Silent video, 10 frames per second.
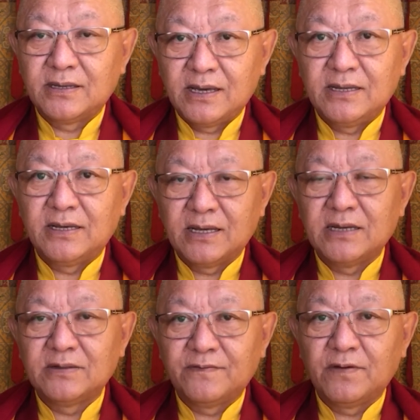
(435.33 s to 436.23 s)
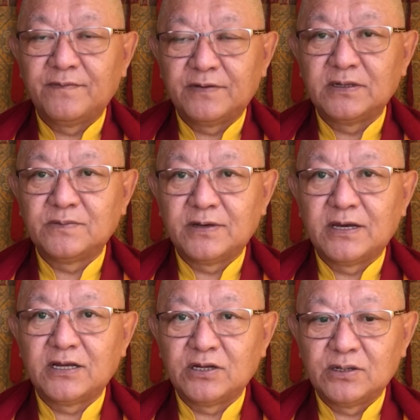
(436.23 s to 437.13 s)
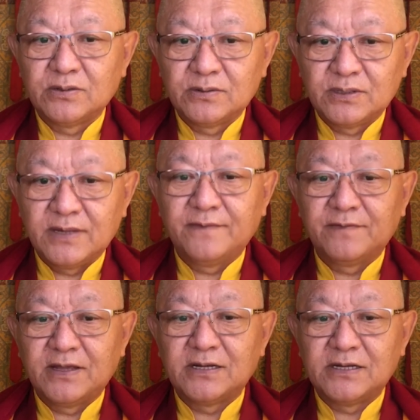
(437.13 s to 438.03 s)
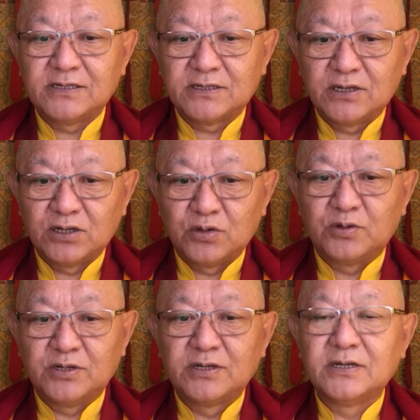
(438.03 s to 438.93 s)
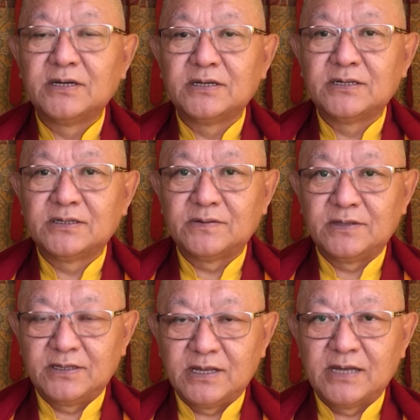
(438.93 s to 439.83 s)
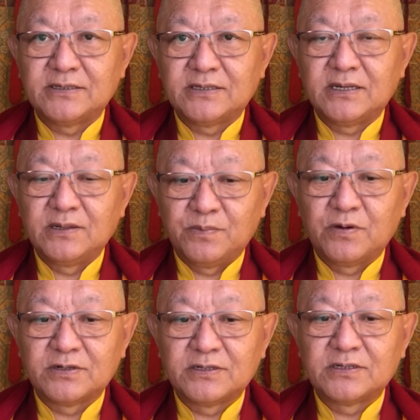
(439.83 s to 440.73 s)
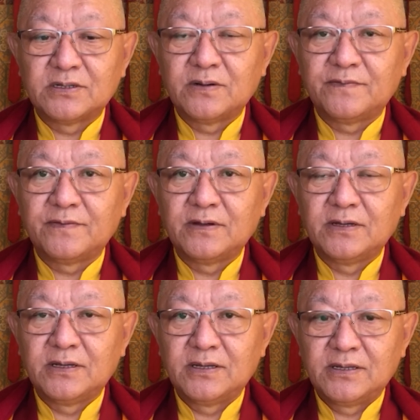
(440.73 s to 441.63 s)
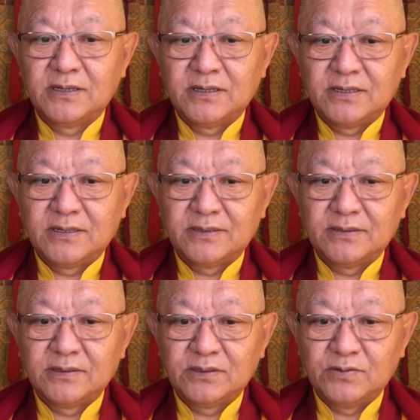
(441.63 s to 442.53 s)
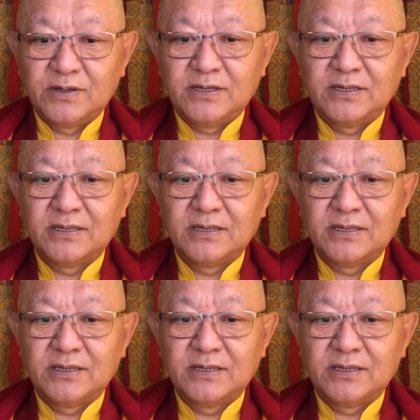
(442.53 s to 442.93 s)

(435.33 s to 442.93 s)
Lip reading: any kind of offering we can give, that is good. So that's the importance of doing,